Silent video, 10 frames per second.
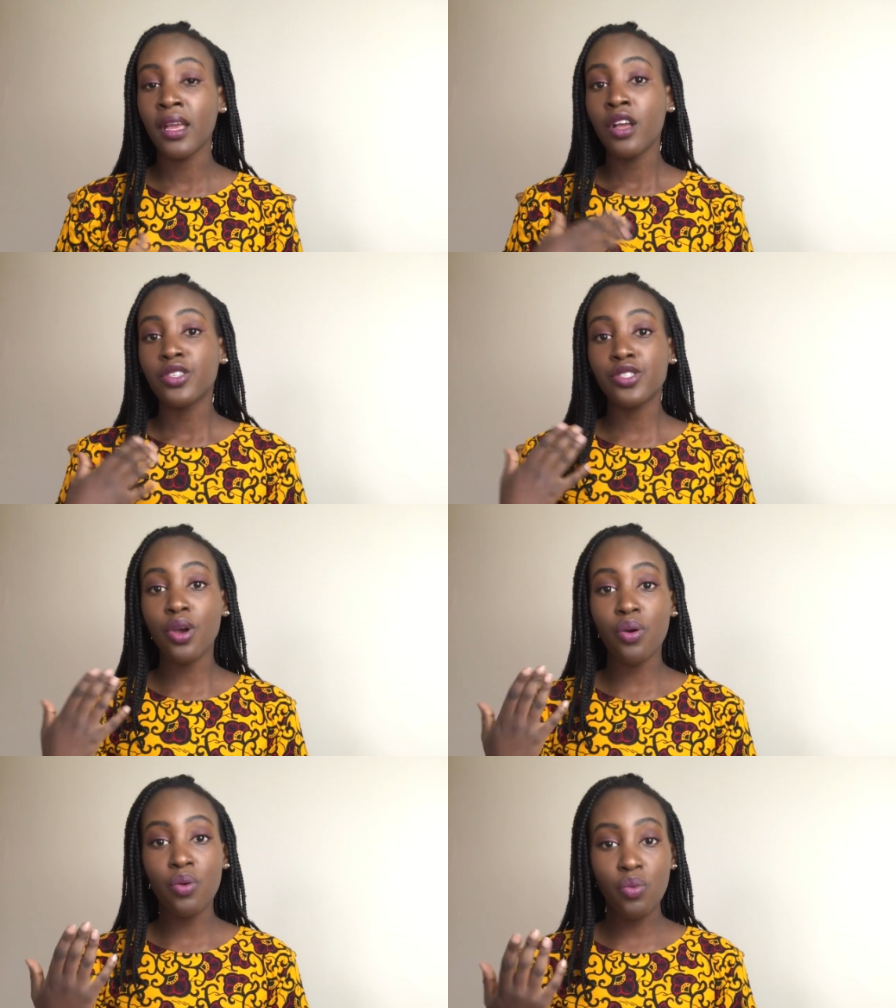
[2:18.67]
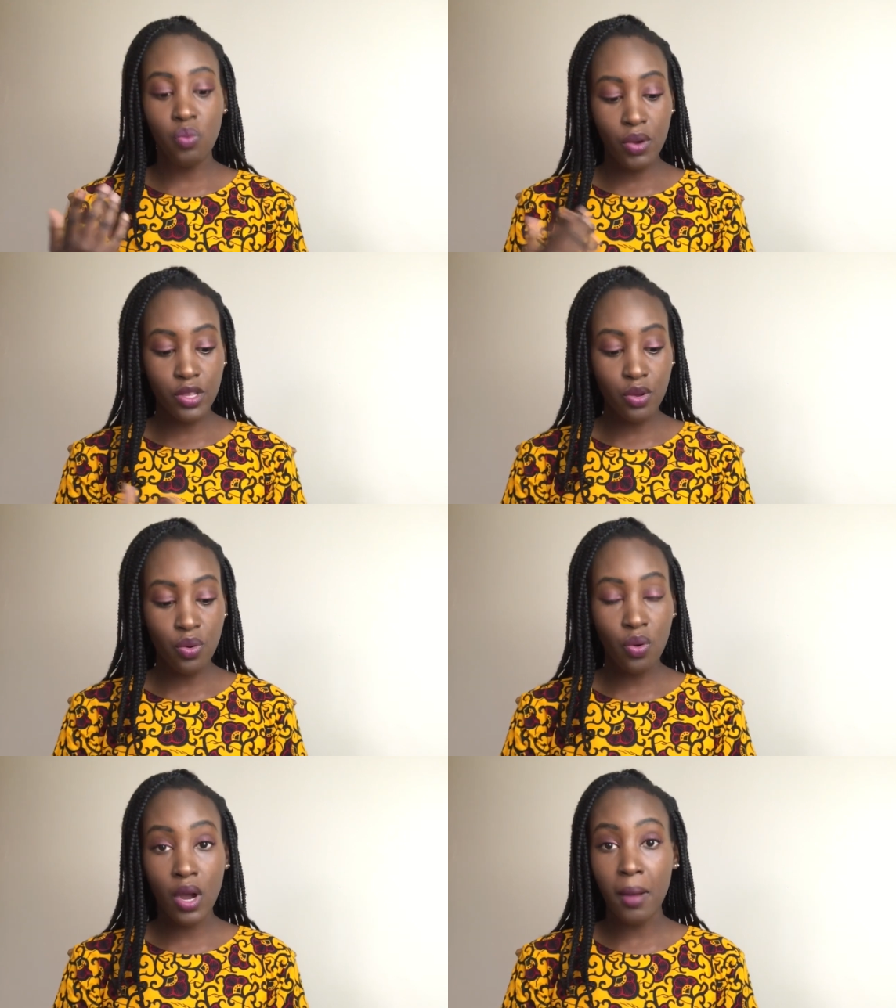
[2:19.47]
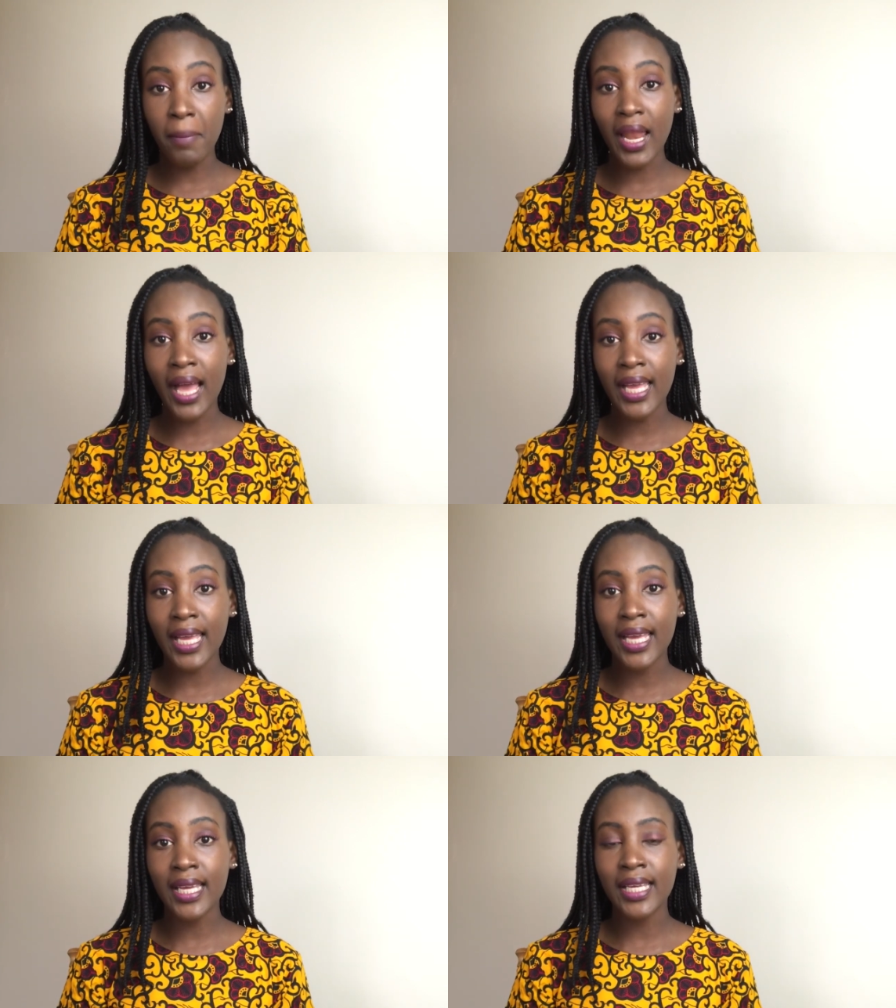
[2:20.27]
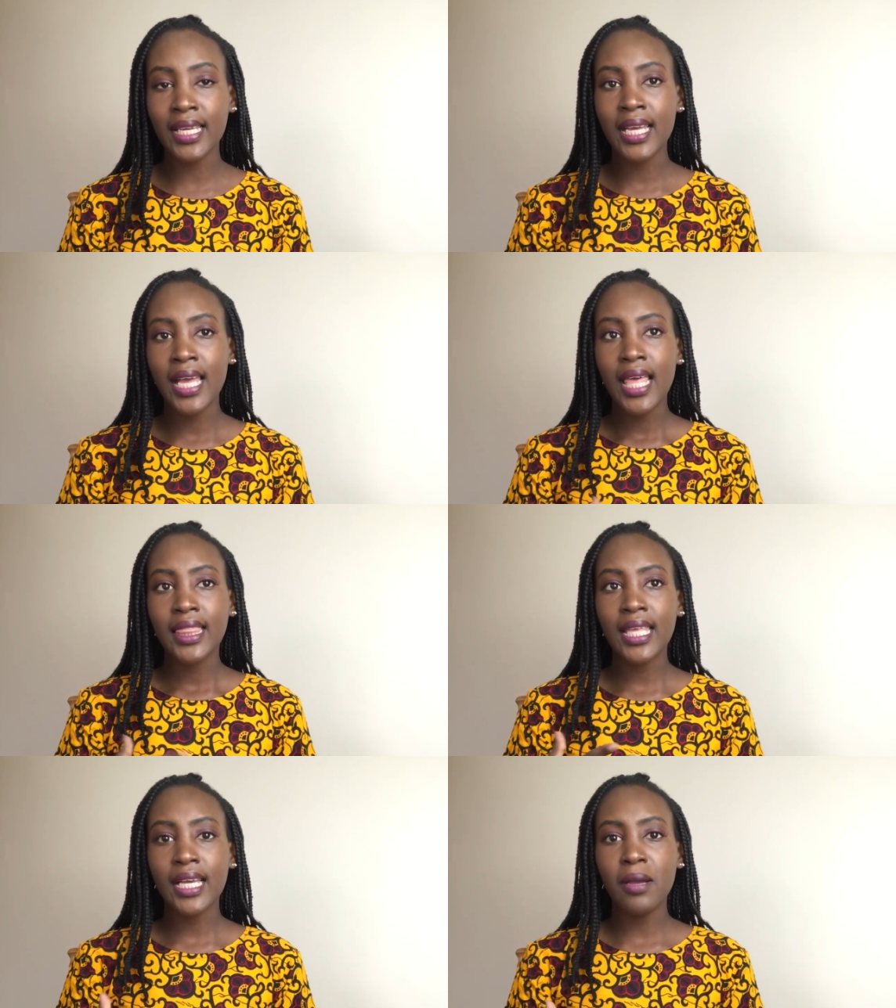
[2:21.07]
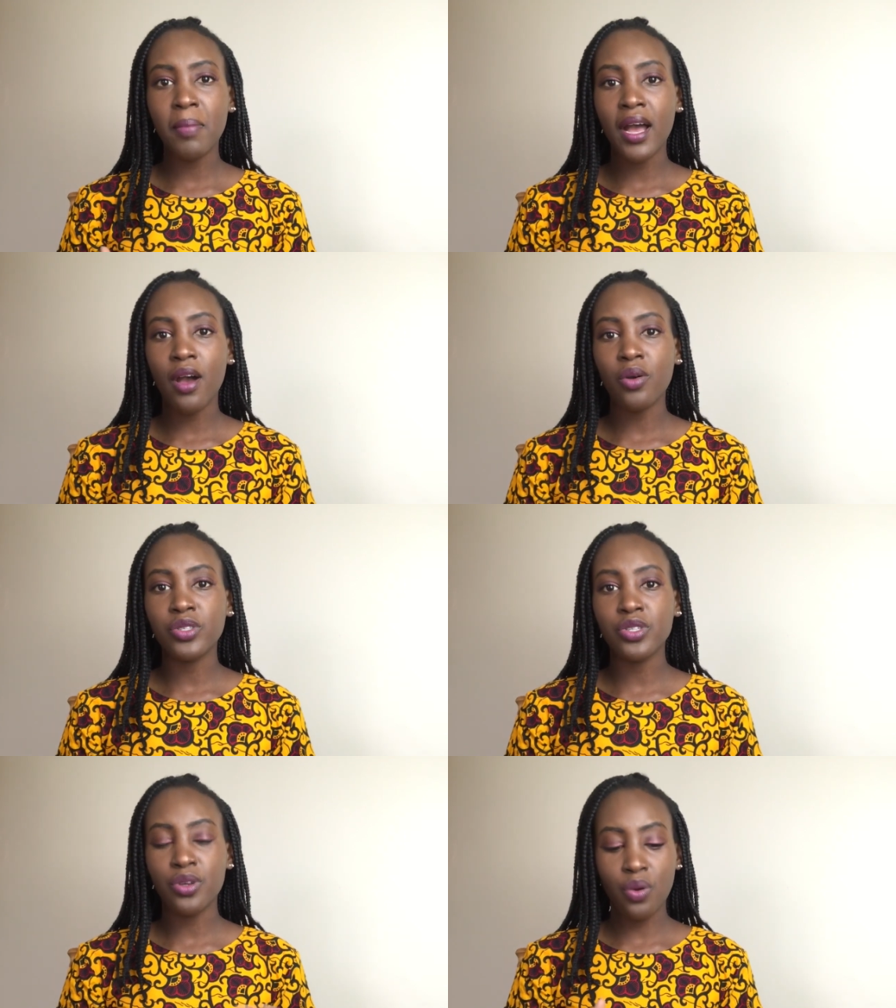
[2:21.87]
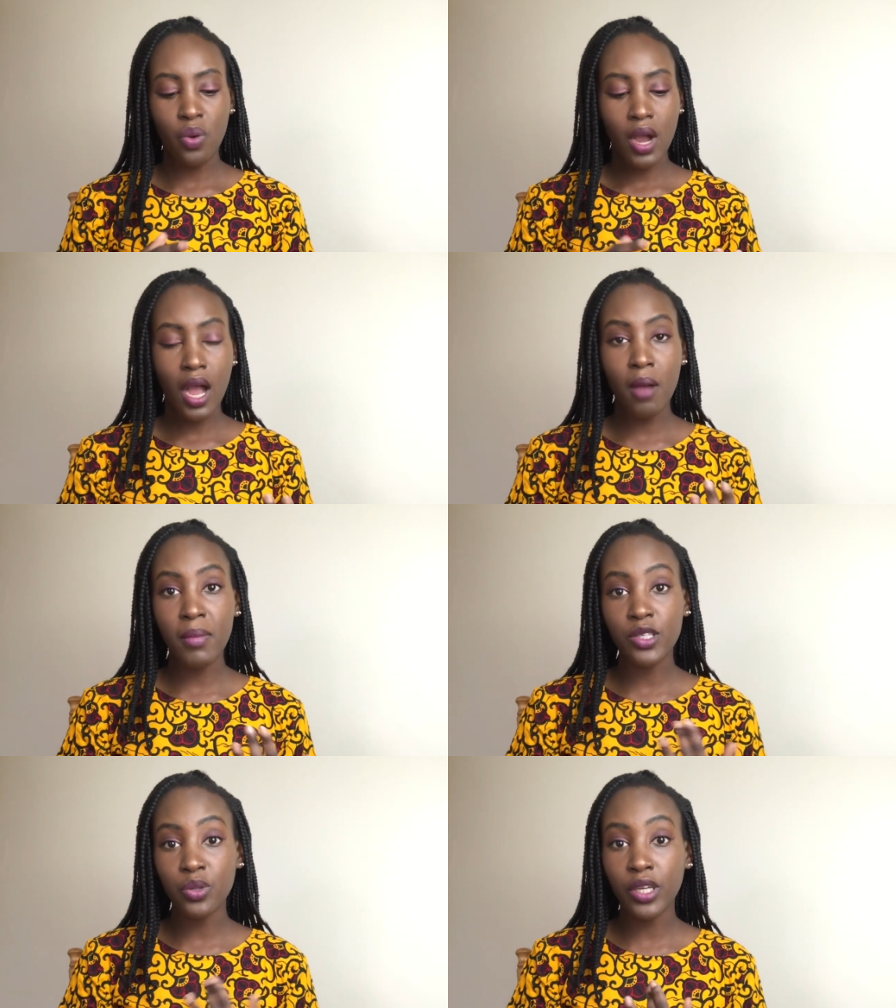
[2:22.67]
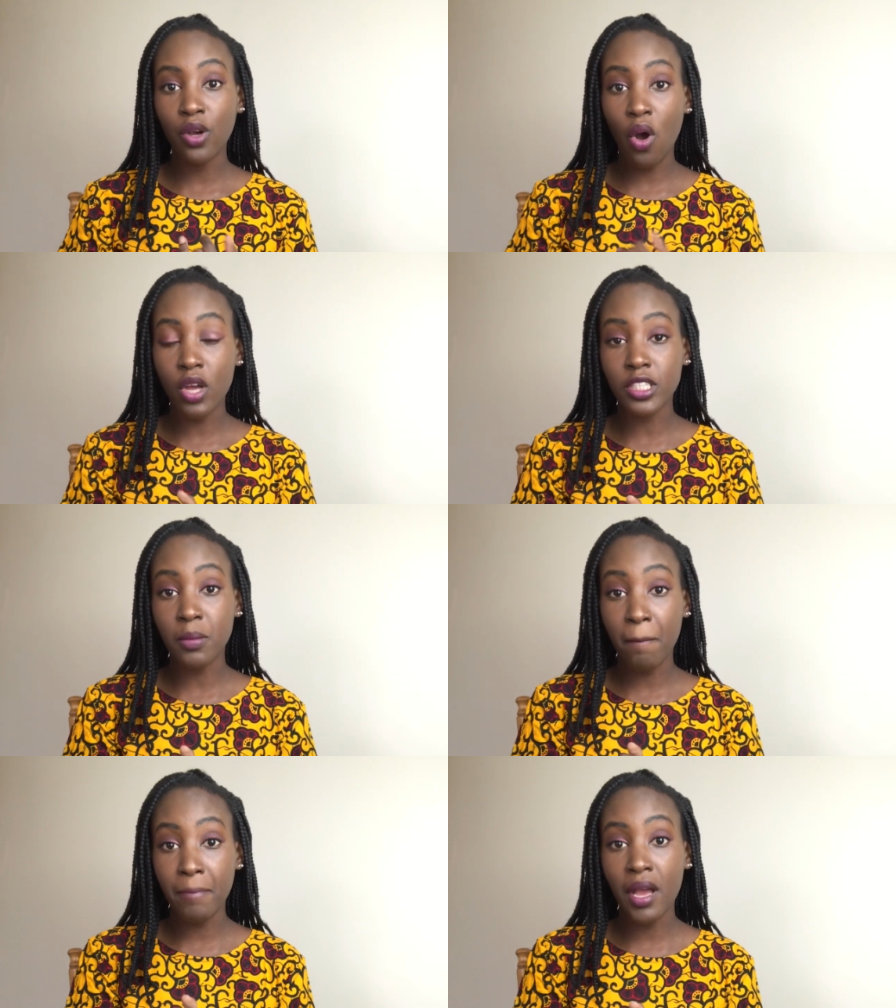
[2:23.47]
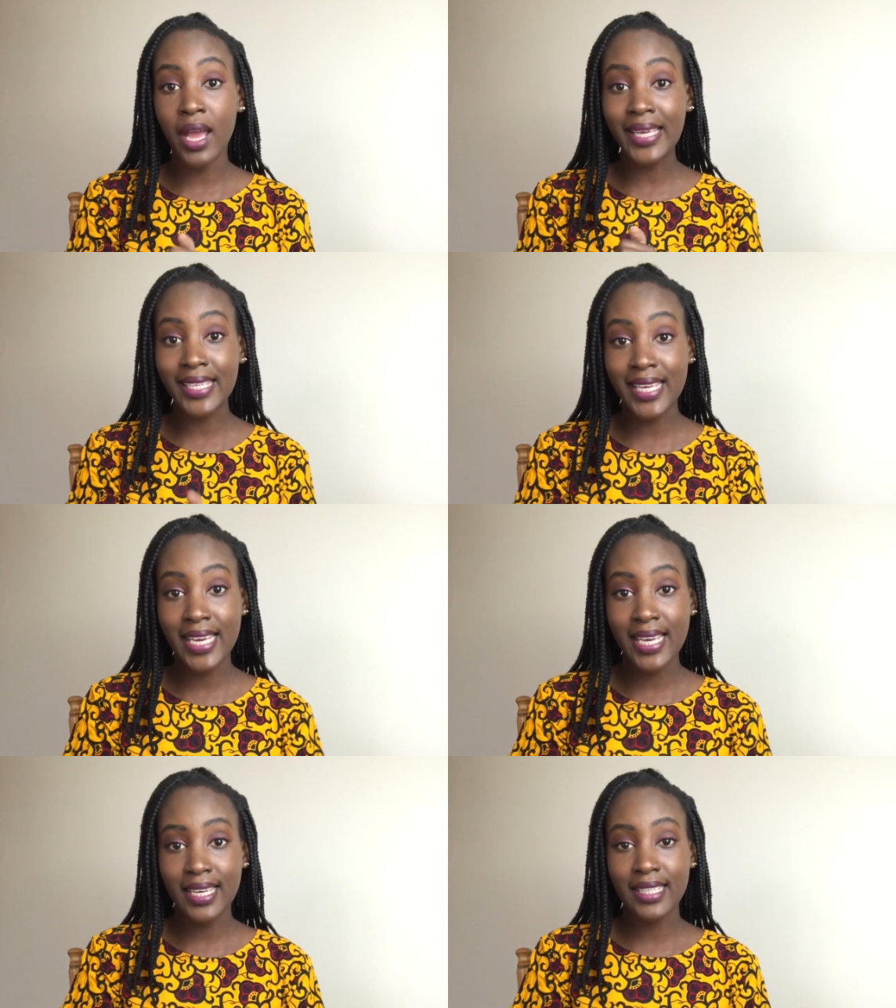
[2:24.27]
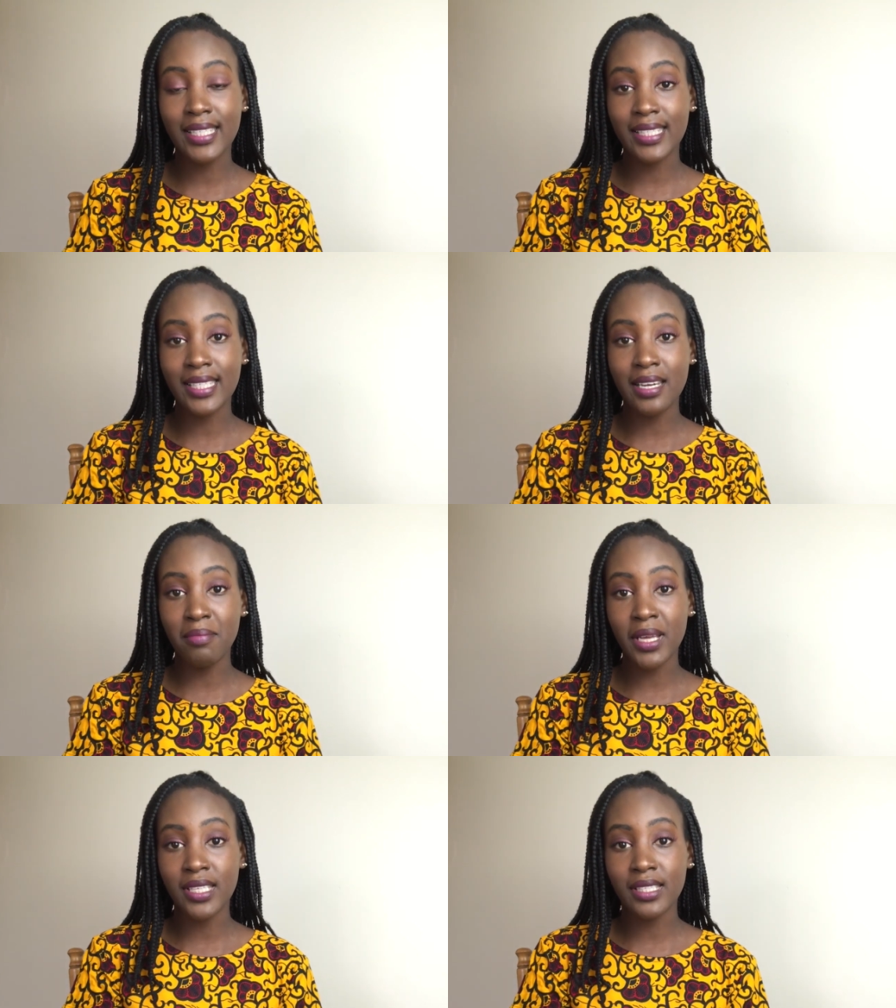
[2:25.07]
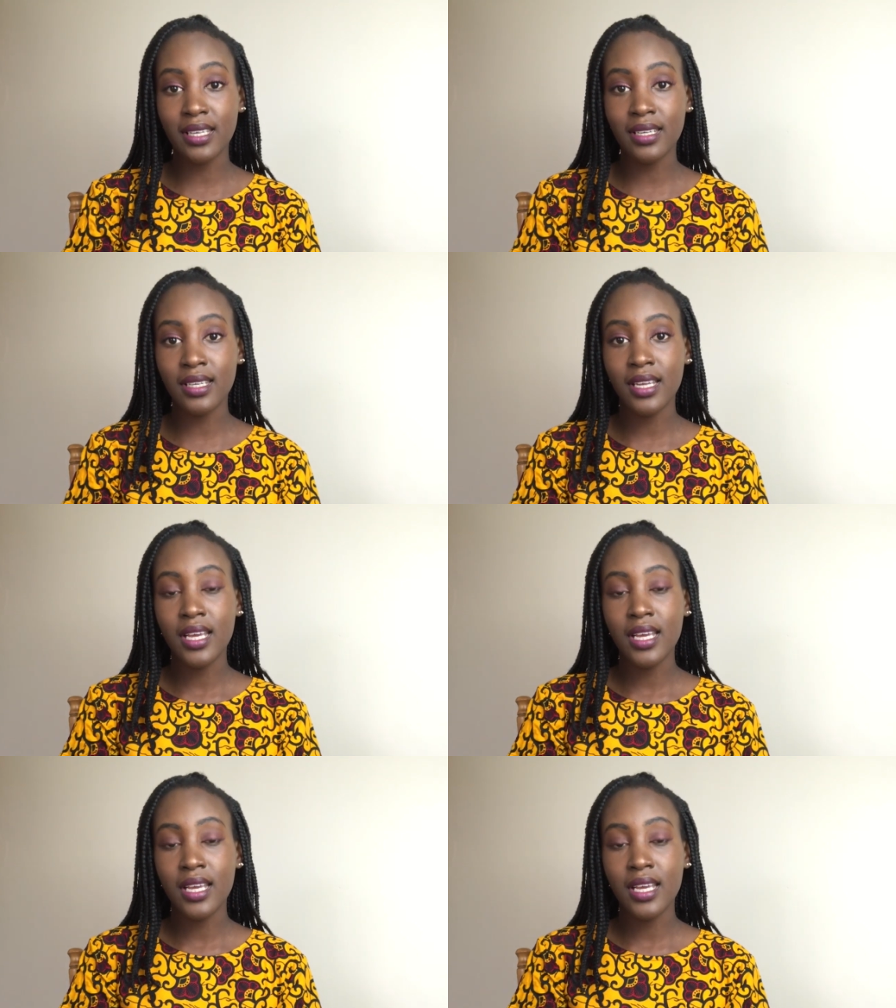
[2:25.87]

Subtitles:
So when you're applying, think about, how much will it cost per year to study medicine?